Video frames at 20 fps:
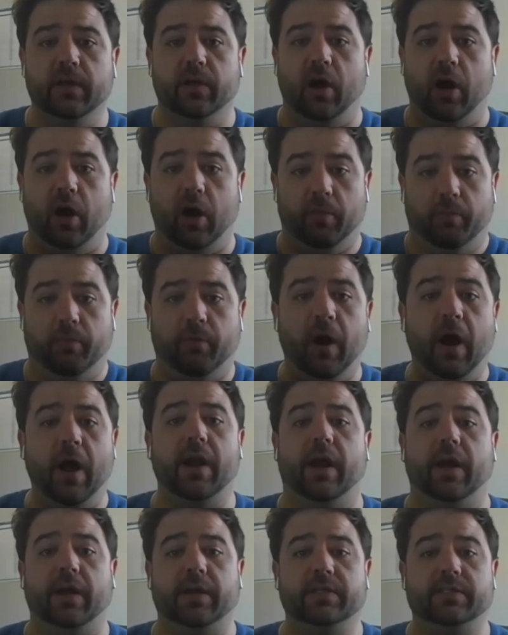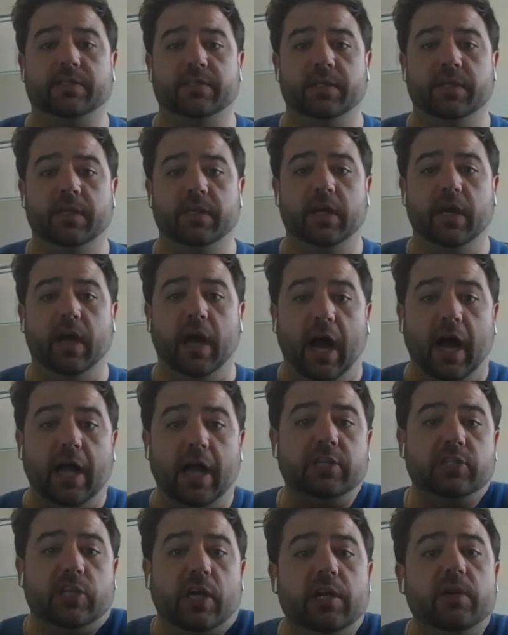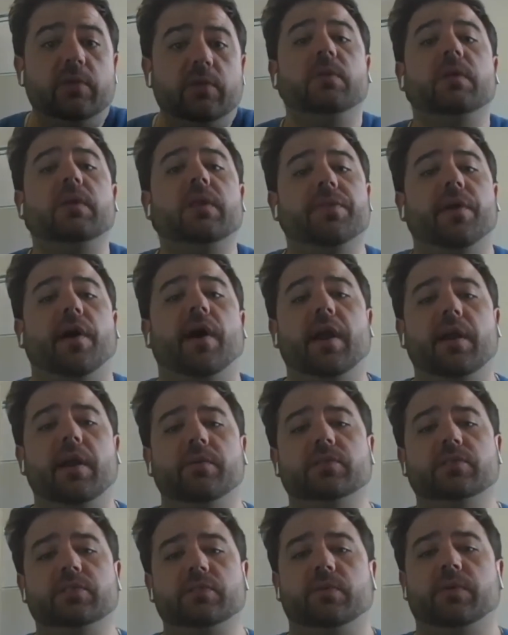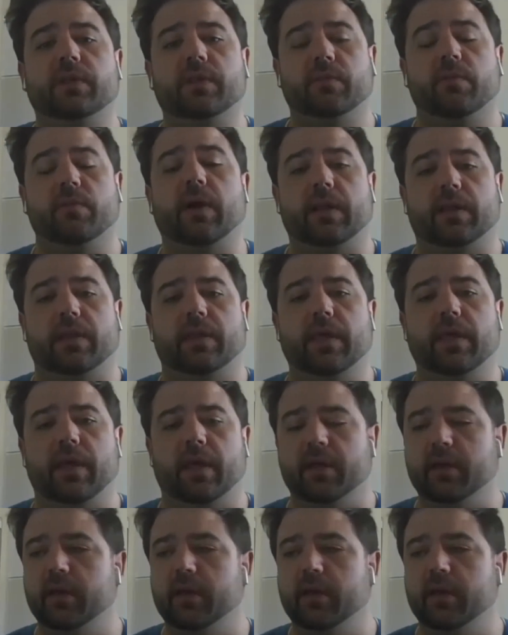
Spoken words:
our products, I genuinely thought I was doing the right thing.